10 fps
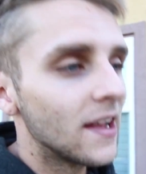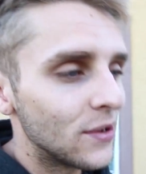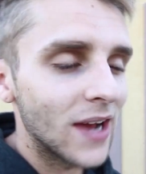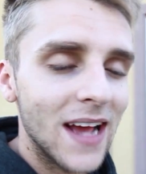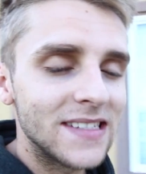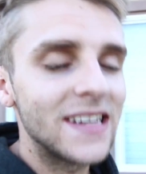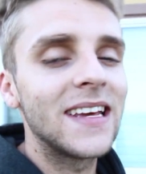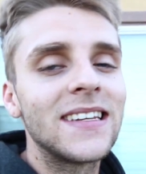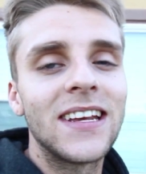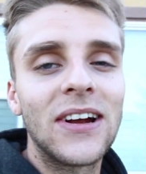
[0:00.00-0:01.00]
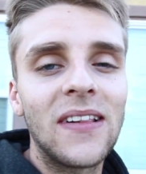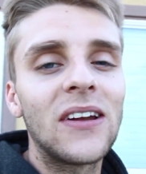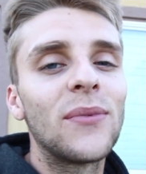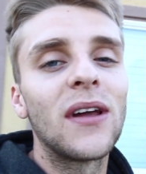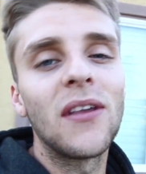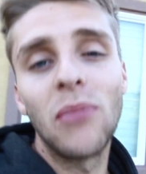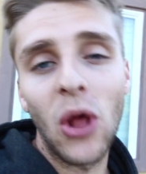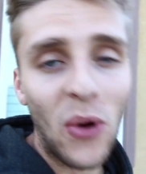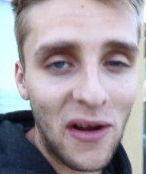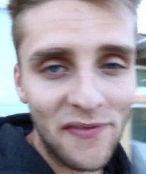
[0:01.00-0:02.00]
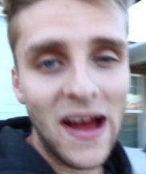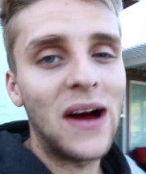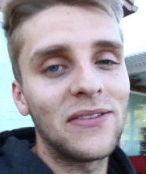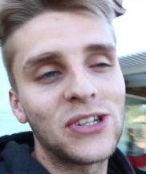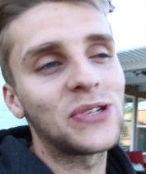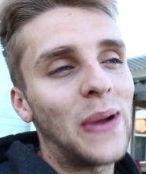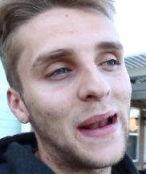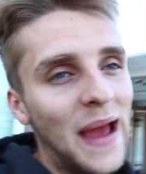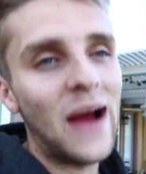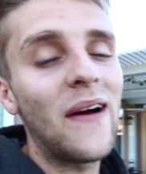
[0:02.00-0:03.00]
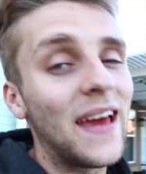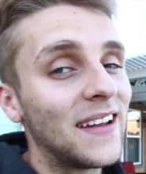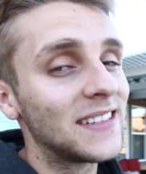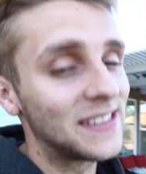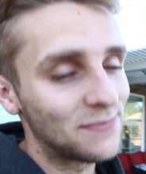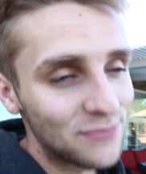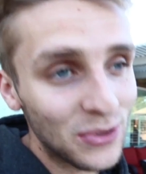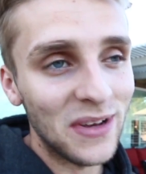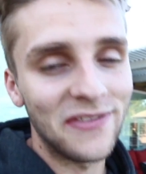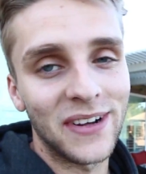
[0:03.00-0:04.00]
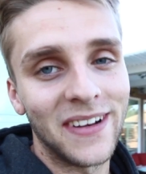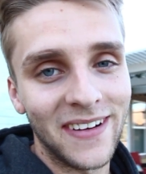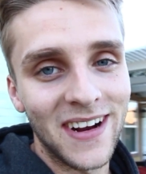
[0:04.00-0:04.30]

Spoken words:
You guys did get to hear a little bit of the blow off valve just right now, and it's pretty freaking